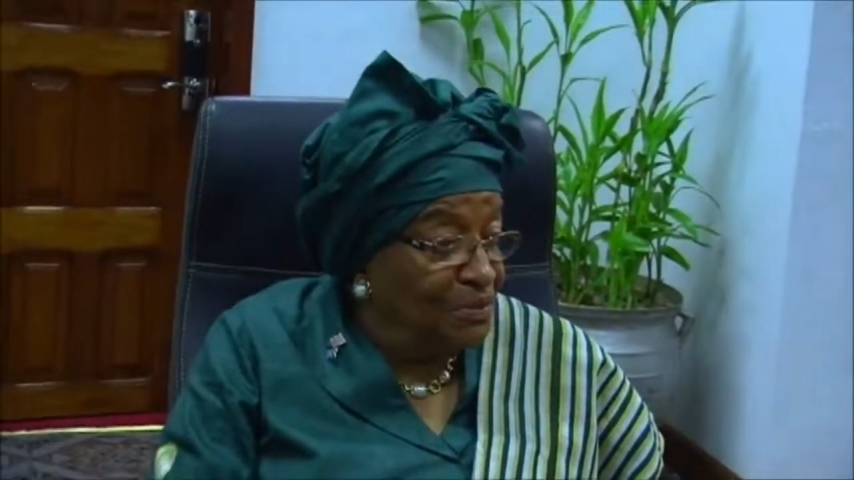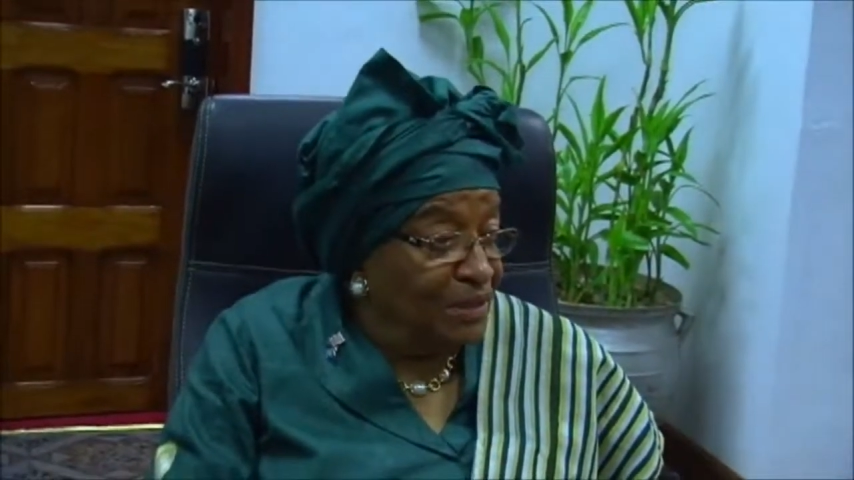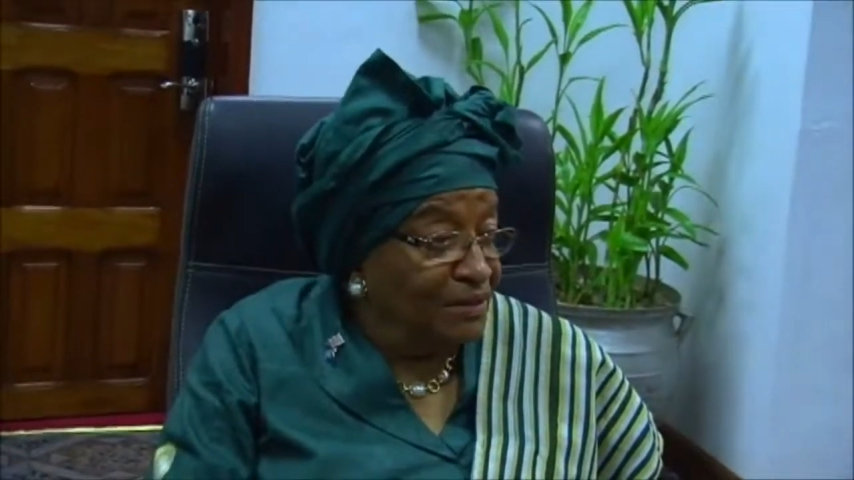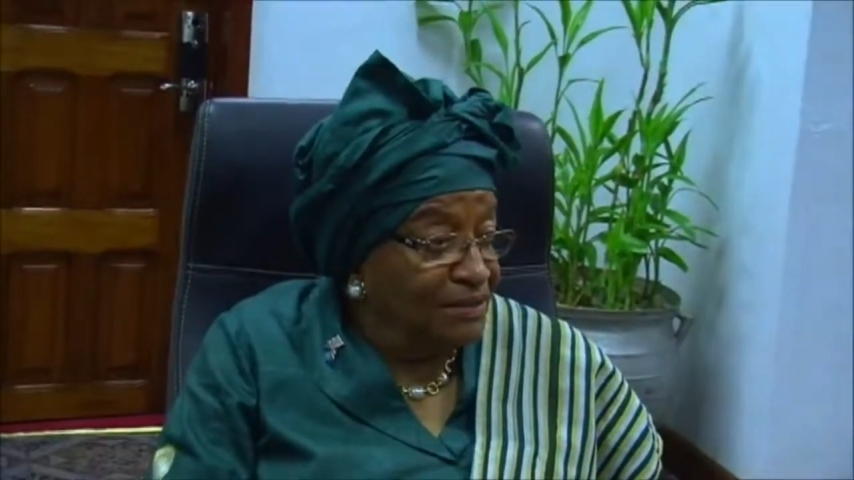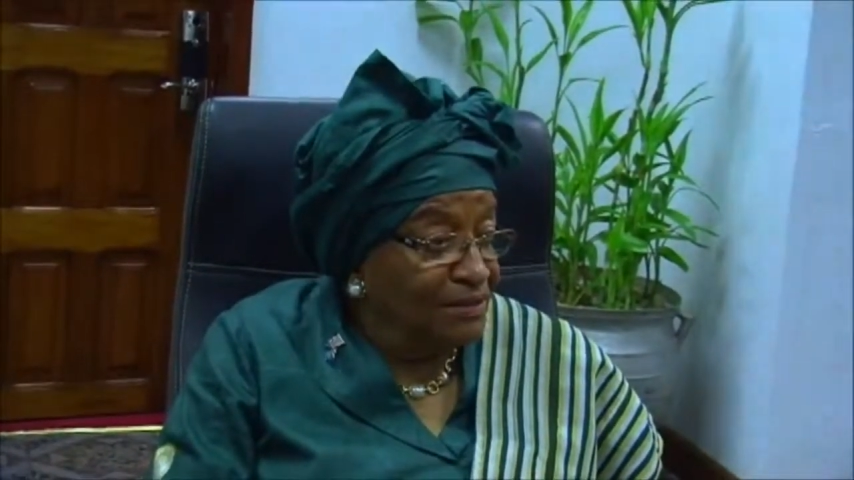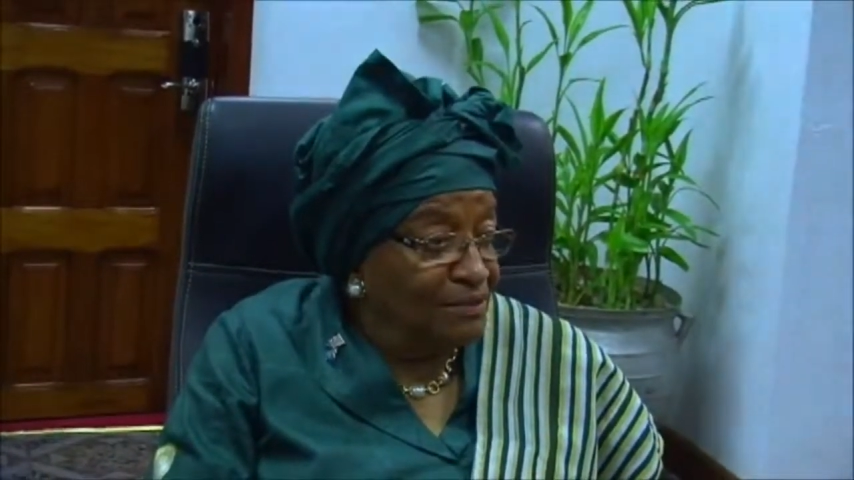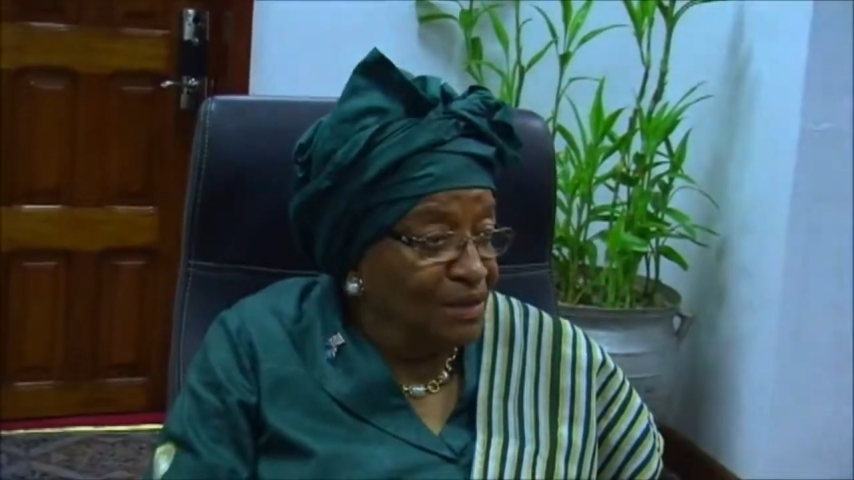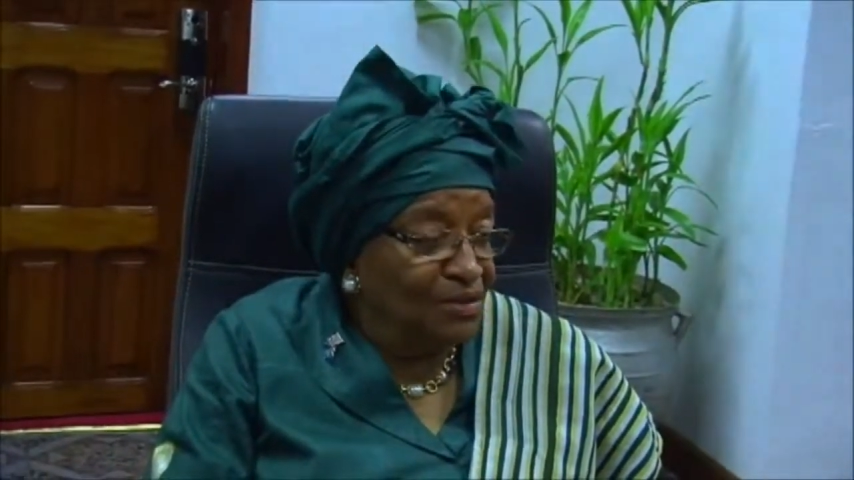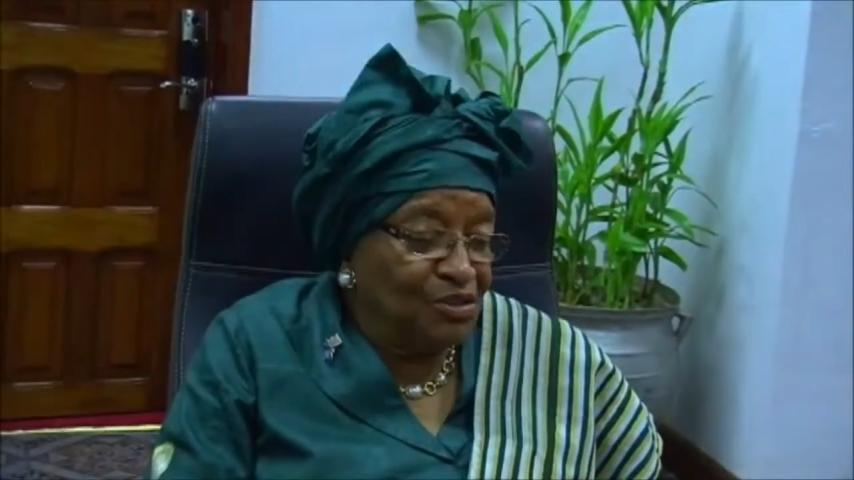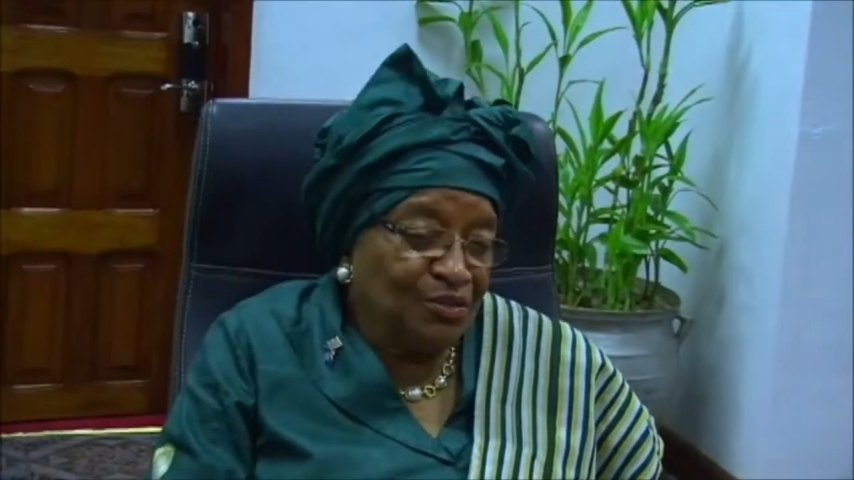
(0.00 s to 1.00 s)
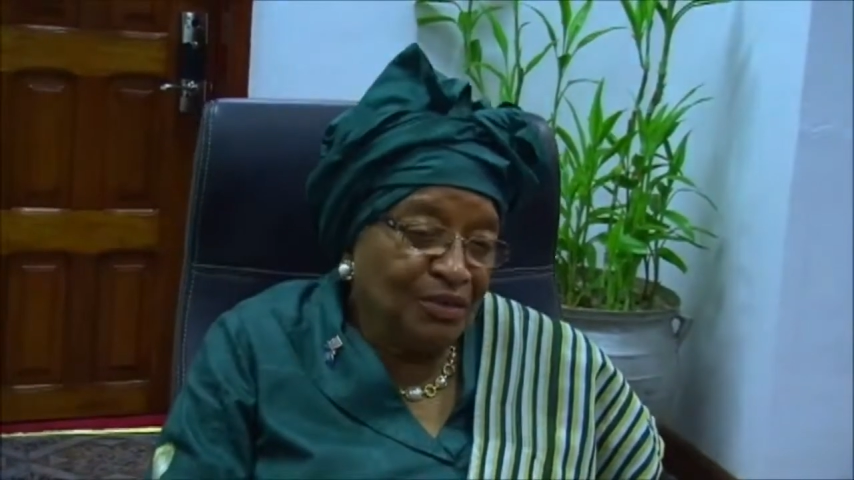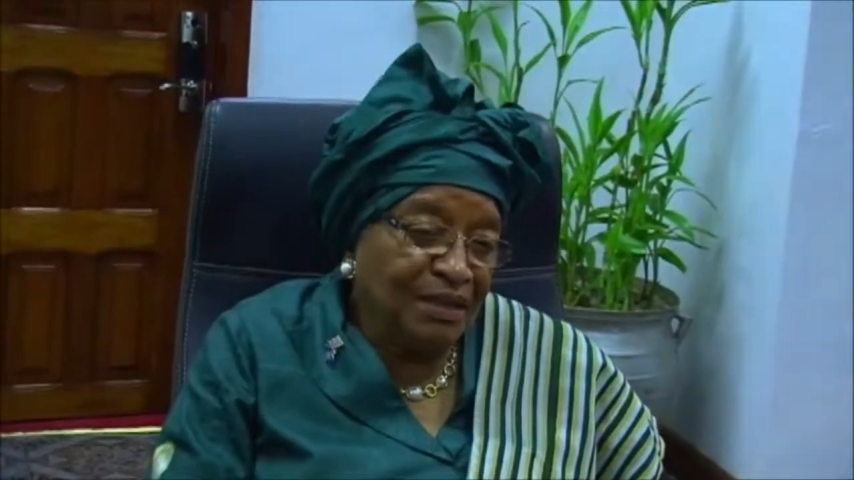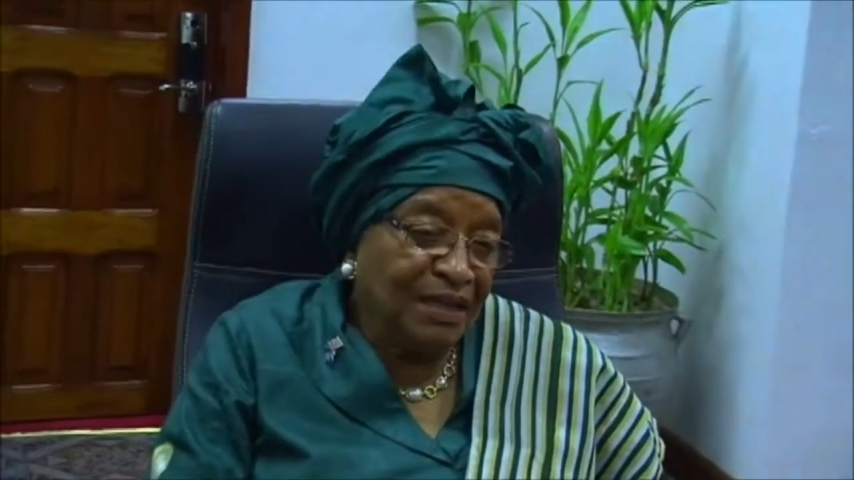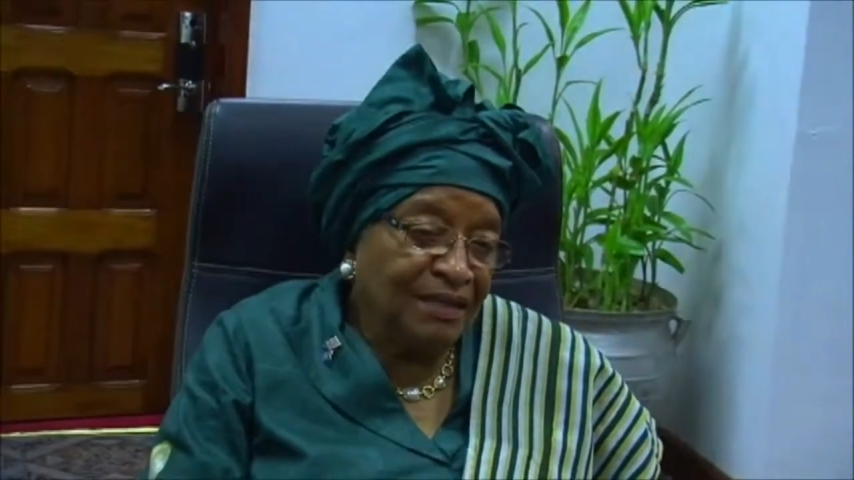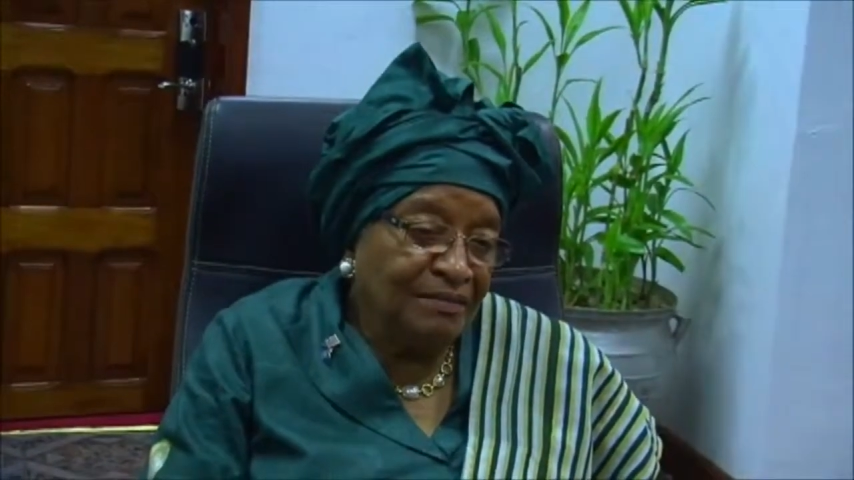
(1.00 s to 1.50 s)
well,
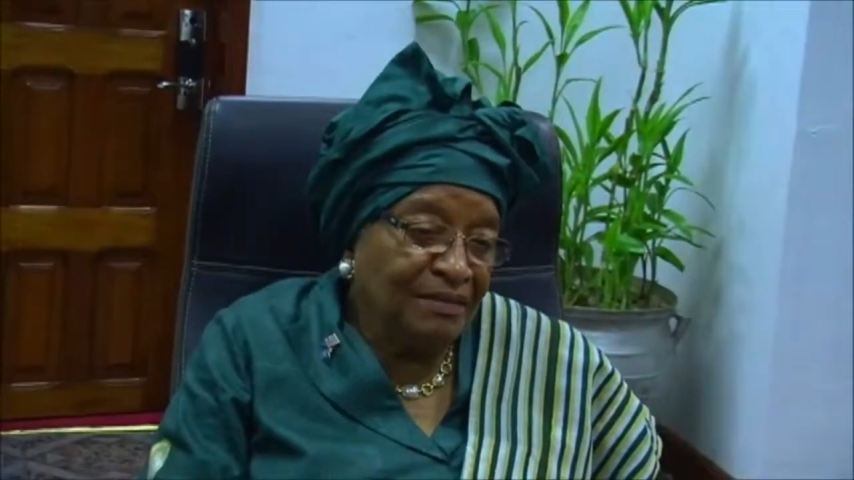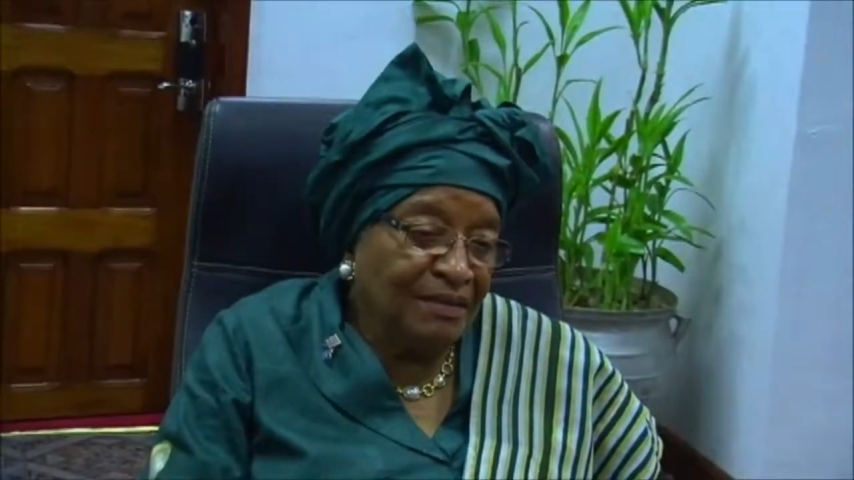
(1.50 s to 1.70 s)
ensuring that